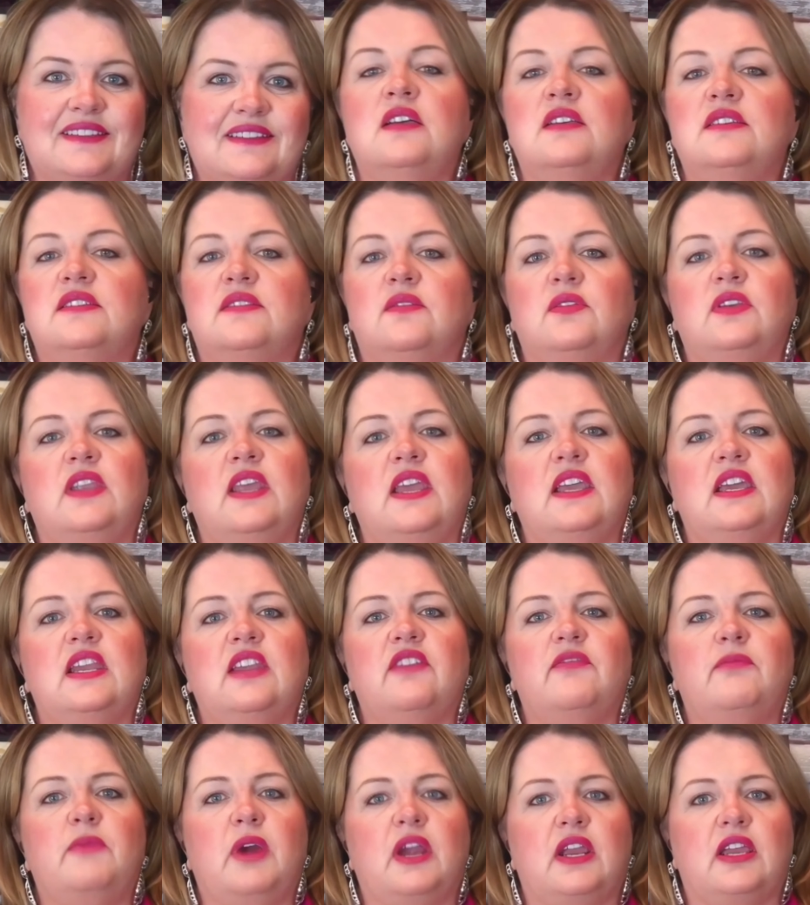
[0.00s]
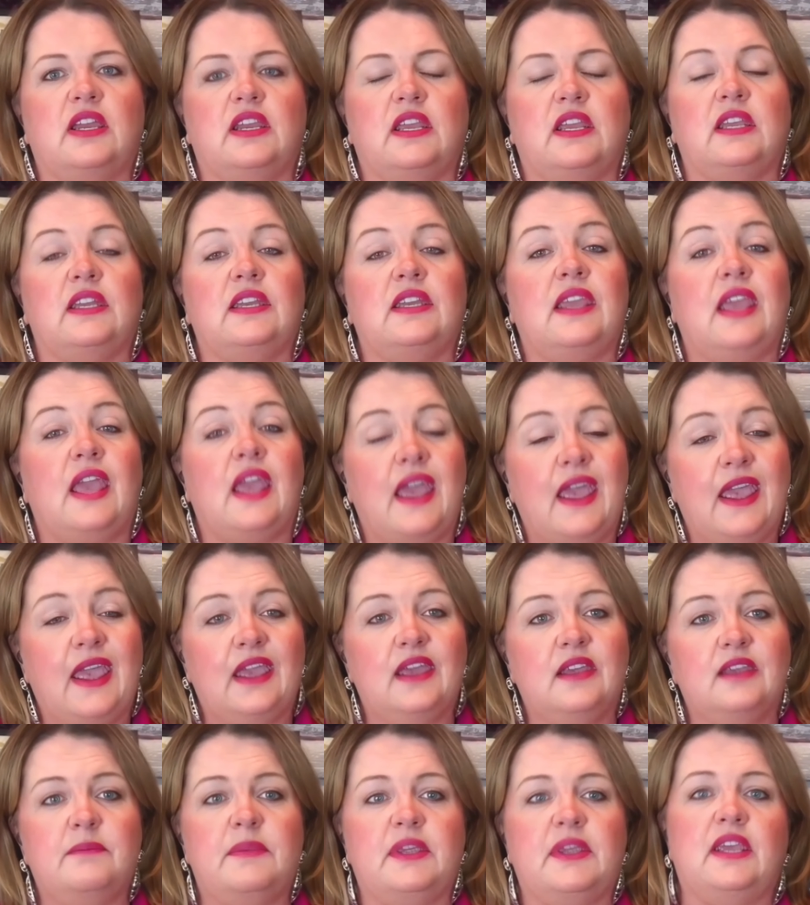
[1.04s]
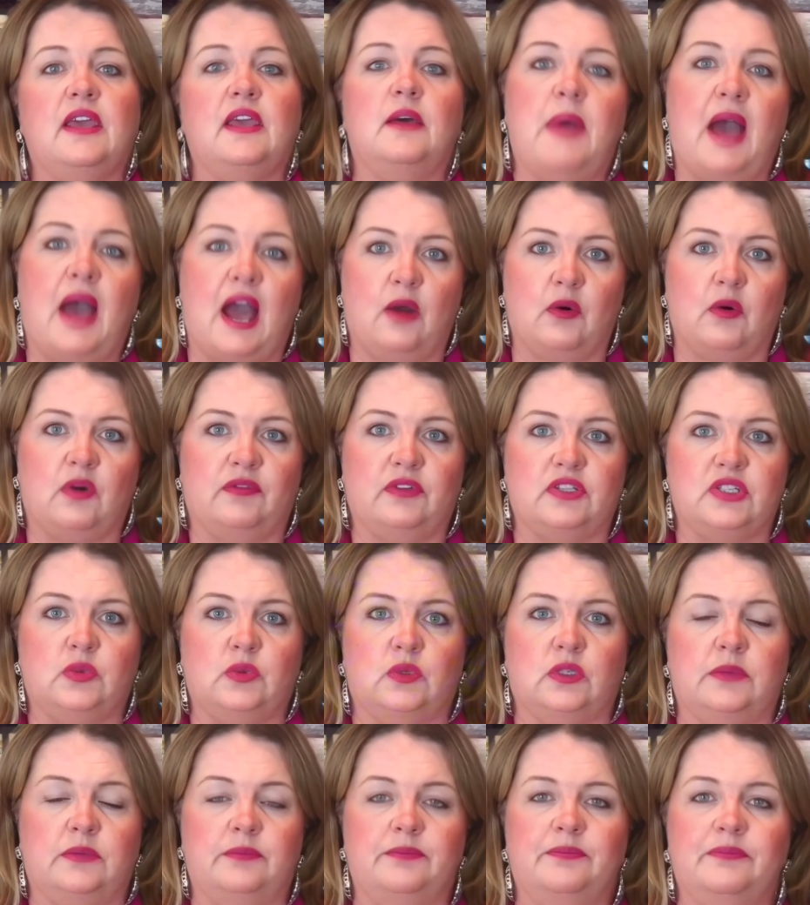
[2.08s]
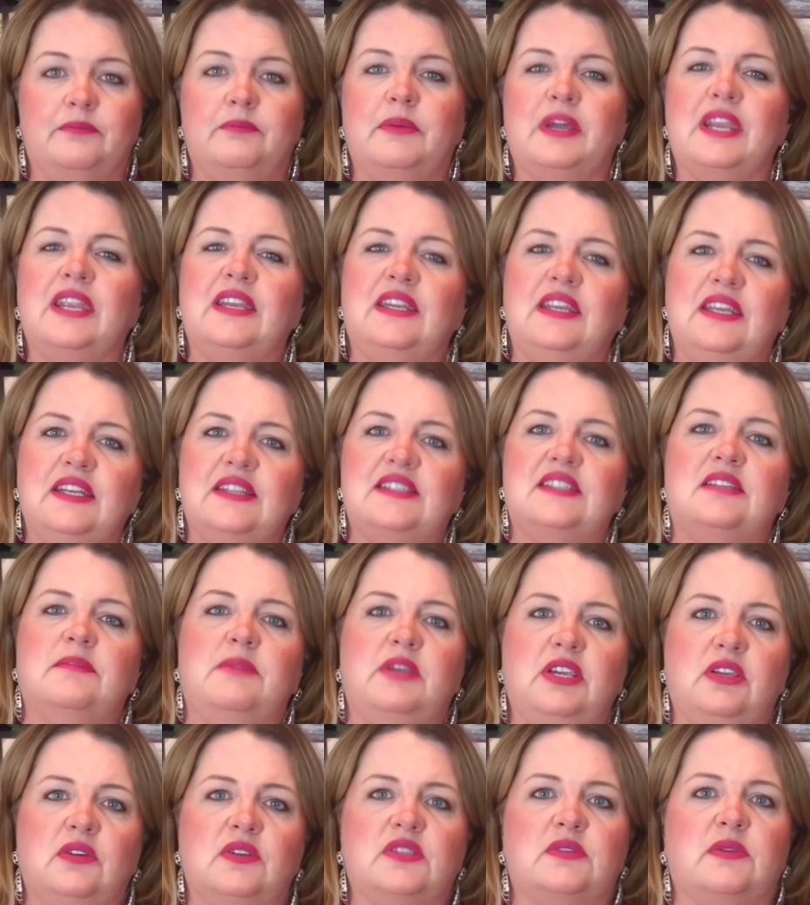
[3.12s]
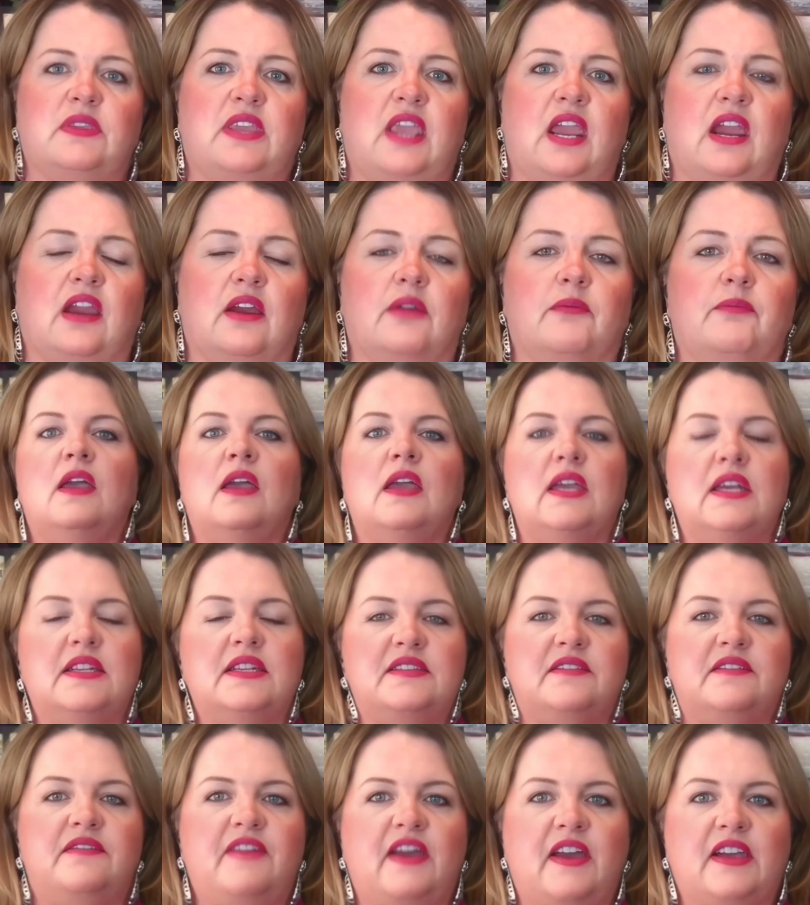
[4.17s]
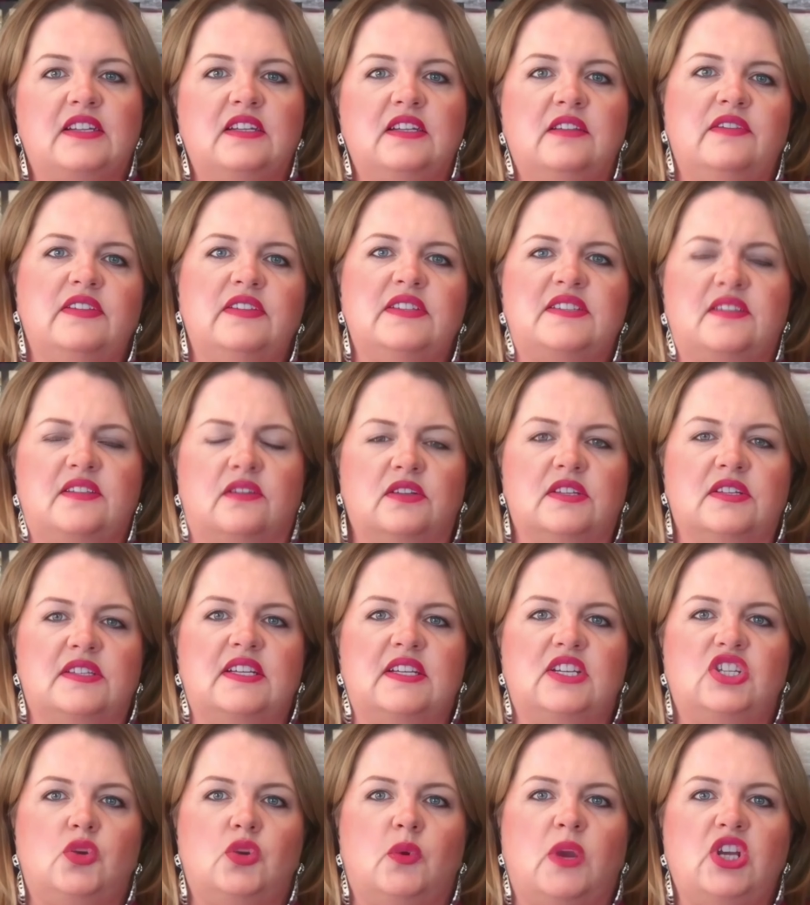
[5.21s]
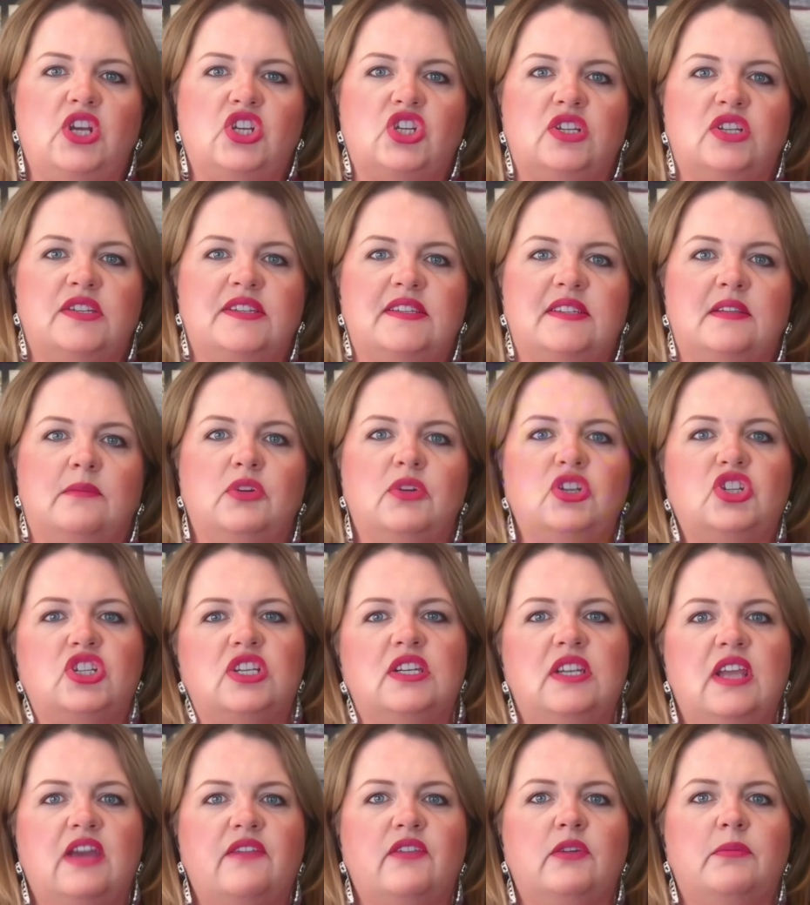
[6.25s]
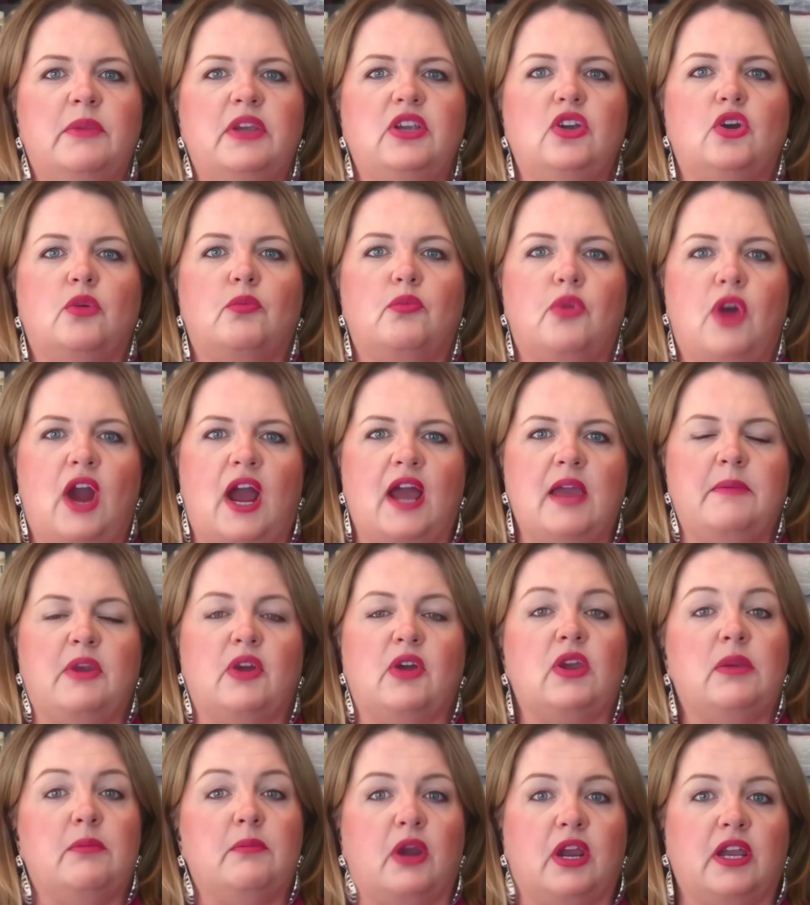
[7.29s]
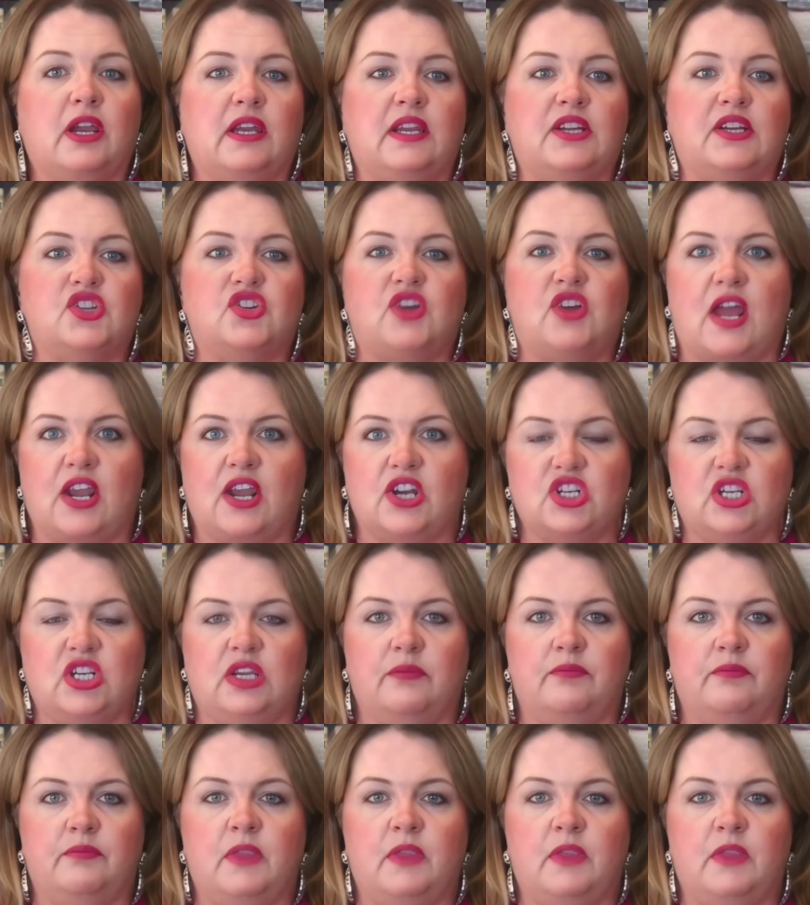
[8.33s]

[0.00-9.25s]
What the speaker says: So negative marketing can be a powerful tool, but it needs to be used with care. It's effective in certain situations, but should never be your primary marketing strategy.